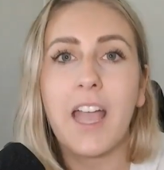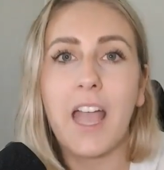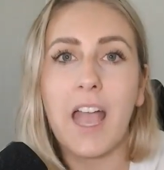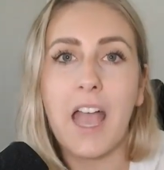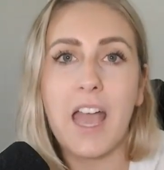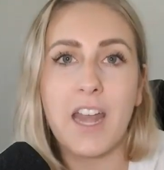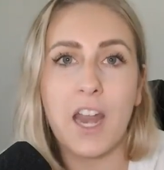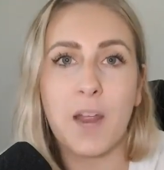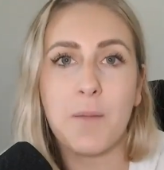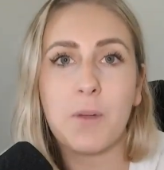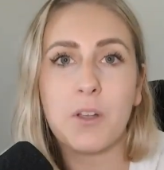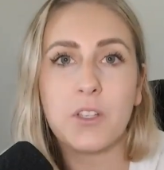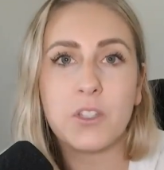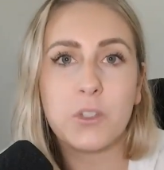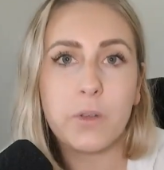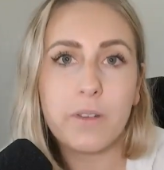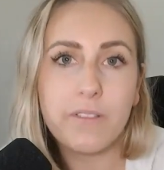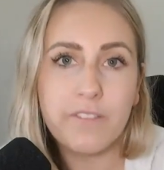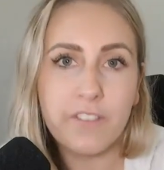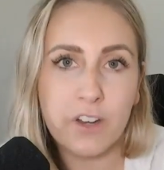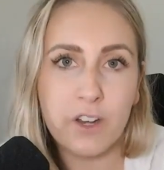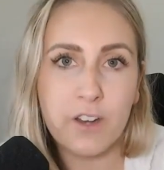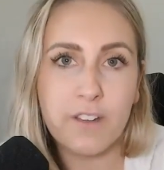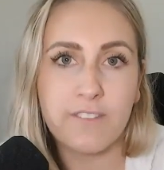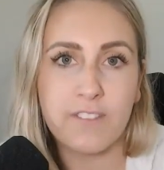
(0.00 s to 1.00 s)
And I'm also a
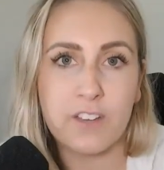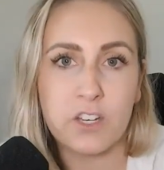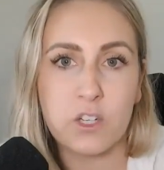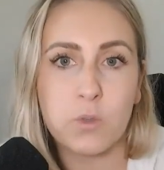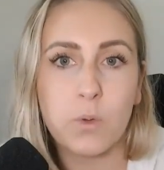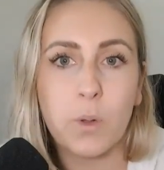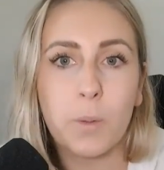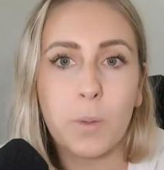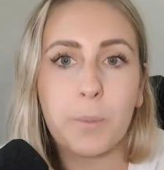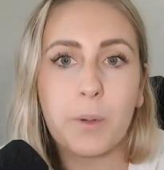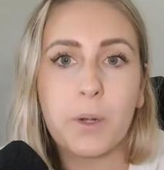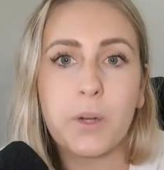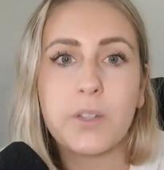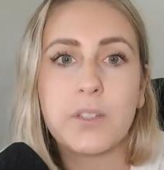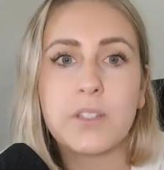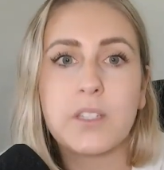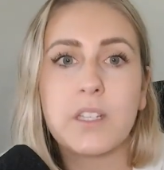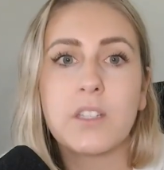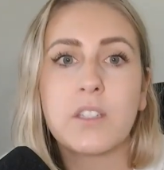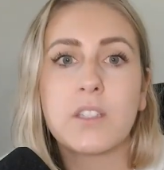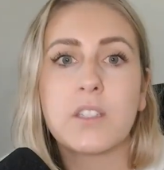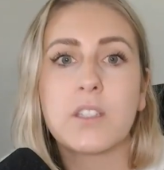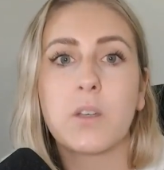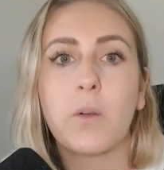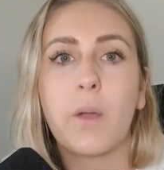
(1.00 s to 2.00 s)
very visual
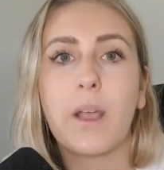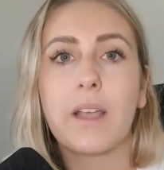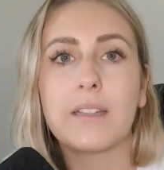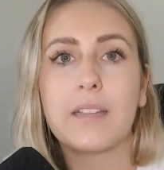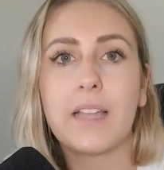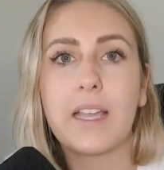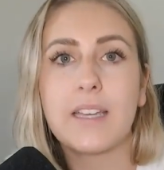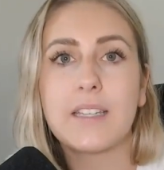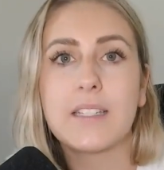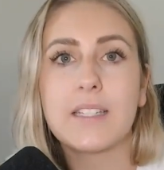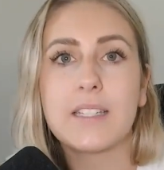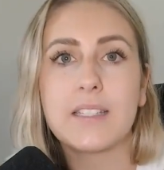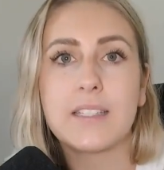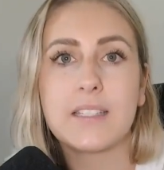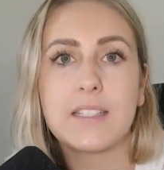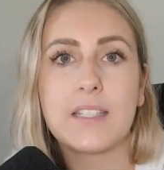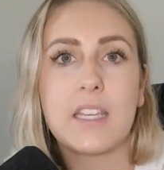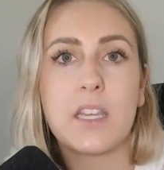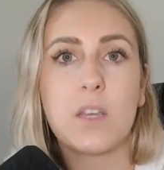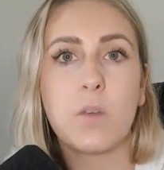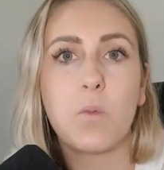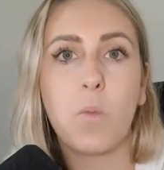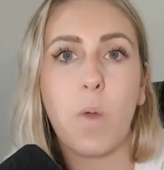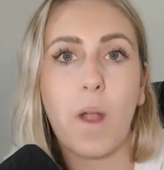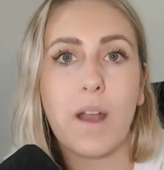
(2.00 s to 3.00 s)
person, so I like to
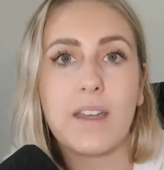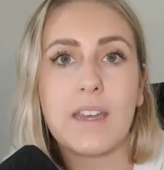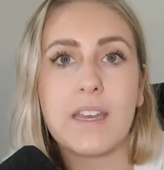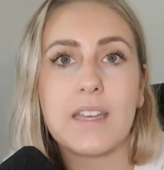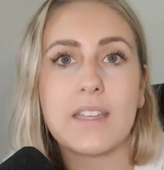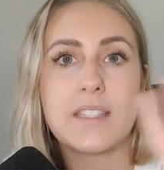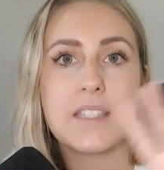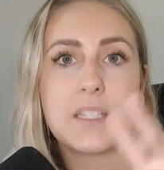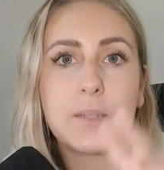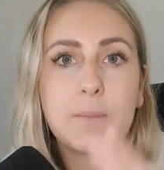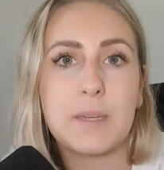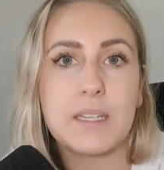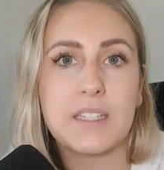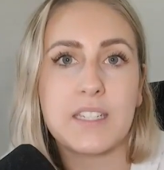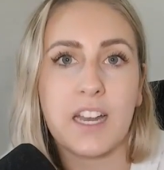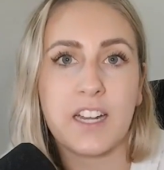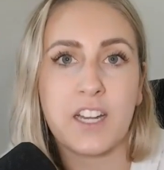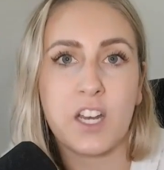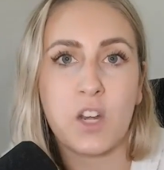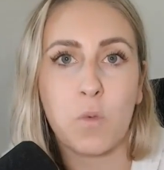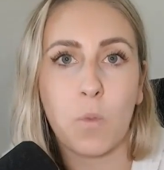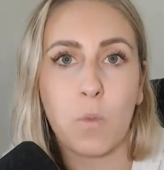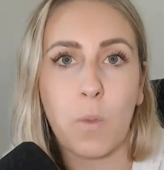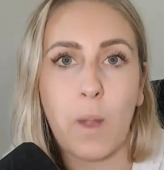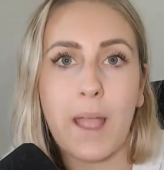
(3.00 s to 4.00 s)
see what needs to be done
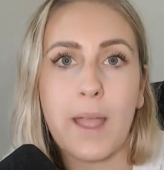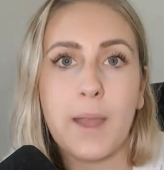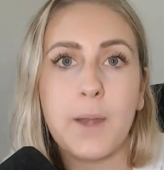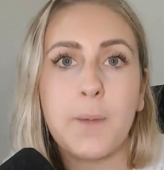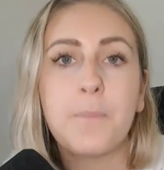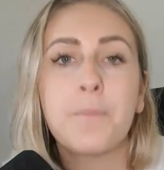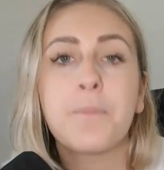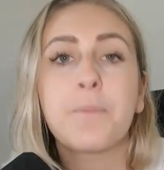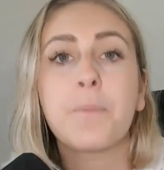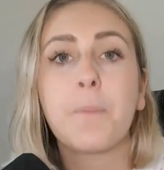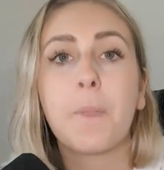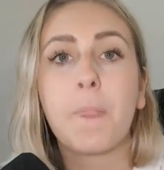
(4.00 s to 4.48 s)
and when.